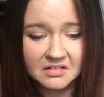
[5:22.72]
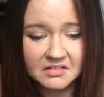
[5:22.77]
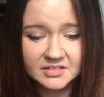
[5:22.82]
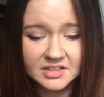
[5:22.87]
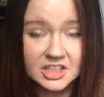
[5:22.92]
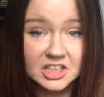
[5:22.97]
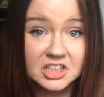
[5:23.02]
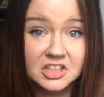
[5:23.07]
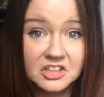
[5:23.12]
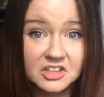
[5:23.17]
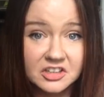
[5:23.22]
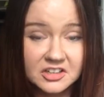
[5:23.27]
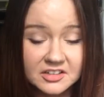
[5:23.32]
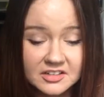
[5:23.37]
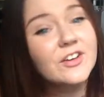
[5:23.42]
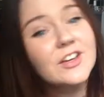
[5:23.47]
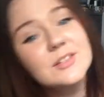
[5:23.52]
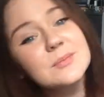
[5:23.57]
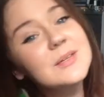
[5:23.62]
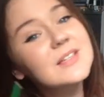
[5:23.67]
You learn.
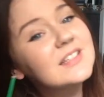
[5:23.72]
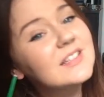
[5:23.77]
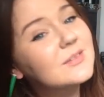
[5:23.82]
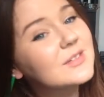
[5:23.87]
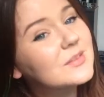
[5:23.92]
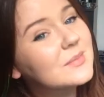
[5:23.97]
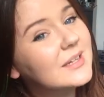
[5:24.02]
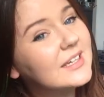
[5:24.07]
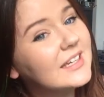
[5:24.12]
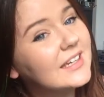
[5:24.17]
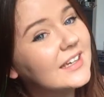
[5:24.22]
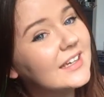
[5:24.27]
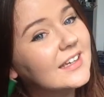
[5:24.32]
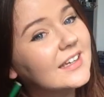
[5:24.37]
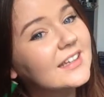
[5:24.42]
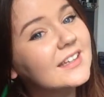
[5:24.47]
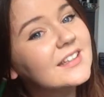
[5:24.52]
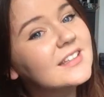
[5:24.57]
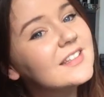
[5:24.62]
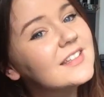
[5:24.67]
First piercing was my
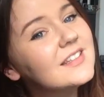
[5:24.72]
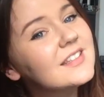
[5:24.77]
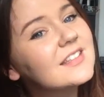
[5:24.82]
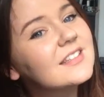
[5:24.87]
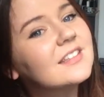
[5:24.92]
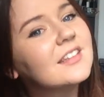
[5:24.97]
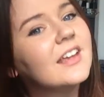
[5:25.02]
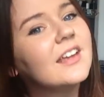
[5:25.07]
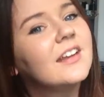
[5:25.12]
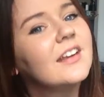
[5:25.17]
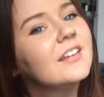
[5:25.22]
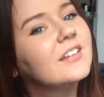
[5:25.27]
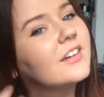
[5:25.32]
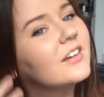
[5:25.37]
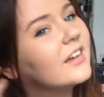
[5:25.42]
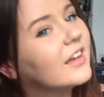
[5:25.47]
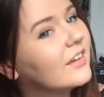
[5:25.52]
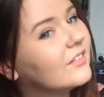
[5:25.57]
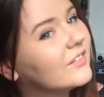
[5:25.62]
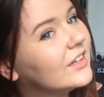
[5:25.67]
ears that
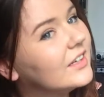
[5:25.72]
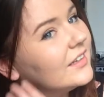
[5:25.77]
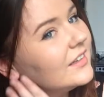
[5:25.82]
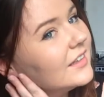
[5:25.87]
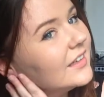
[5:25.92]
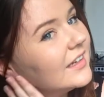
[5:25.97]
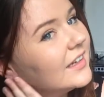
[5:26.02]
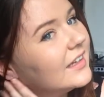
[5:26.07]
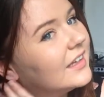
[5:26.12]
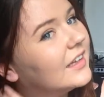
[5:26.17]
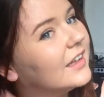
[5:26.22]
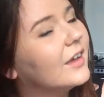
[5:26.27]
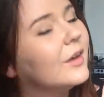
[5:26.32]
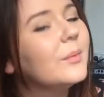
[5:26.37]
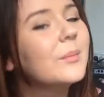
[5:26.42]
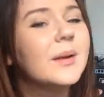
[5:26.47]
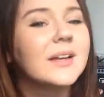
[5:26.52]
don't have anything in them.